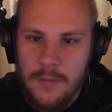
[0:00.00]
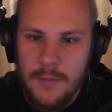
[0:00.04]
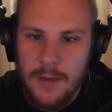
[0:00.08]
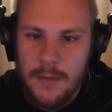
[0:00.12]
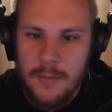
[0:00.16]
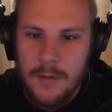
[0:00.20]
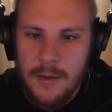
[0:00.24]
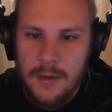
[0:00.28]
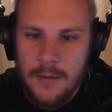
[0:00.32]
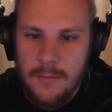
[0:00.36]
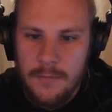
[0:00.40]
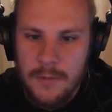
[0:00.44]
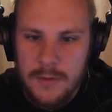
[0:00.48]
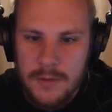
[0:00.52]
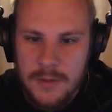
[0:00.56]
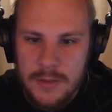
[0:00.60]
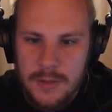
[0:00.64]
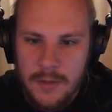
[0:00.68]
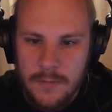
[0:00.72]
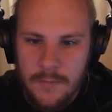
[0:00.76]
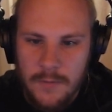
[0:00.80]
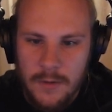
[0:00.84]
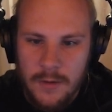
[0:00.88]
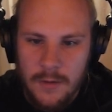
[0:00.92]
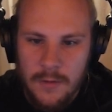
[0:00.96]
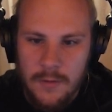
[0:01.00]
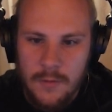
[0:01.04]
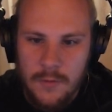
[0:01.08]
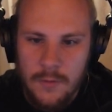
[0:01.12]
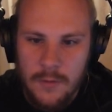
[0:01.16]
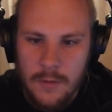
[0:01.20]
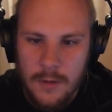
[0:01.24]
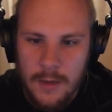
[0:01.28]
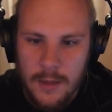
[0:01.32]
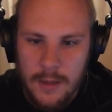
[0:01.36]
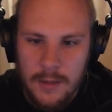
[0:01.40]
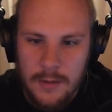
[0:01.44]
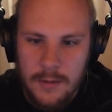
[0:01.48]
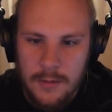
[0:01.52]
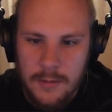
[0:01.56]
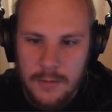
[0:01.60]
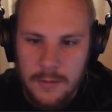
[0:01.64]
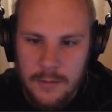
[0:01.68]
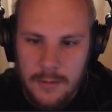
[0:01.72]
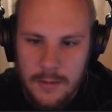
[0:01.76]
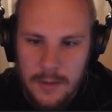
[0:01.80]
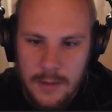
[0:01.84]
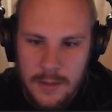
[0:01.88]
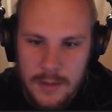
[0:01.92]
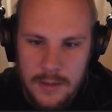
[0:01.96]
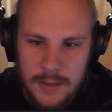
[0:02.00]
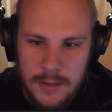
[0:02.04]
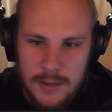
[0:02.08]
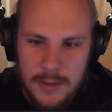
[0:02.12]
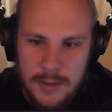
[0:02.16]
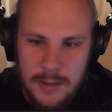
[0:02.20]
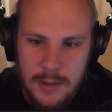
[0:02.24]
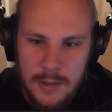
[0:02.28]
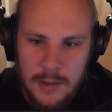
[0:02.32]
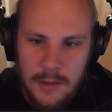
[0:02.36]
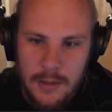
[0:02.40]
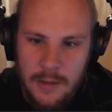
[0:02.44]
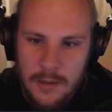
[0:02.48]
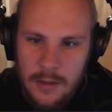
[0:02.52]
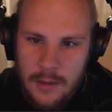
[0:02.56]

Maybe I want something cool like this.